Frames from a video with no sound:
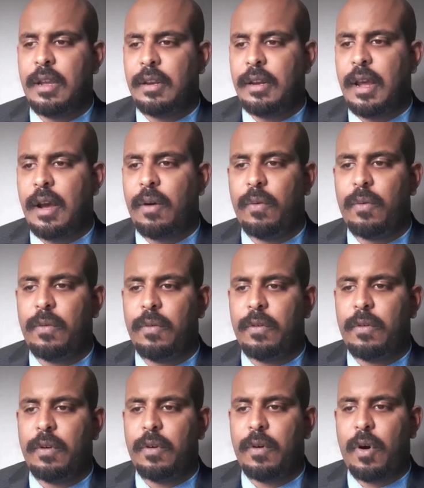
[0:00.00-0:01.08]
now
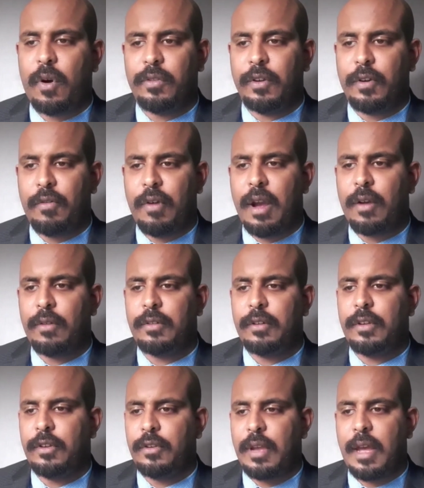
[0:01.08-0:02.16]
on the ground
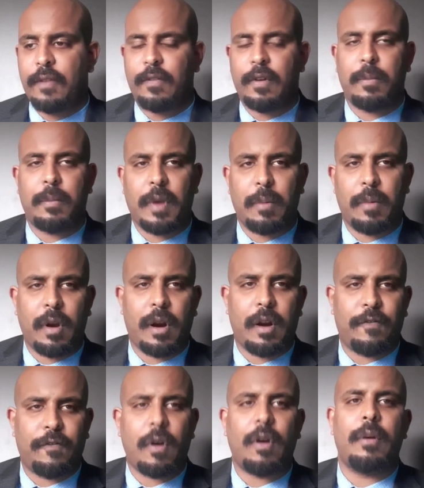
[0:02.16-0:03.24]
you have Amhara
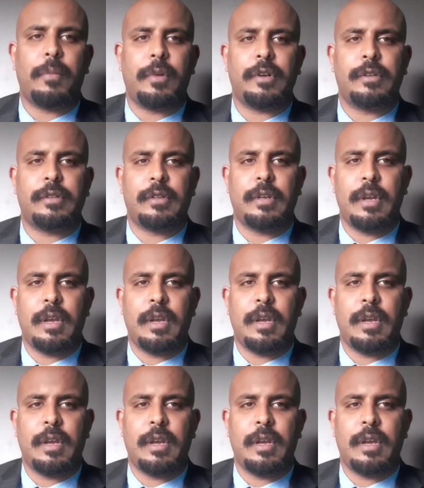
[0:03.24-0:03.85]
farmers,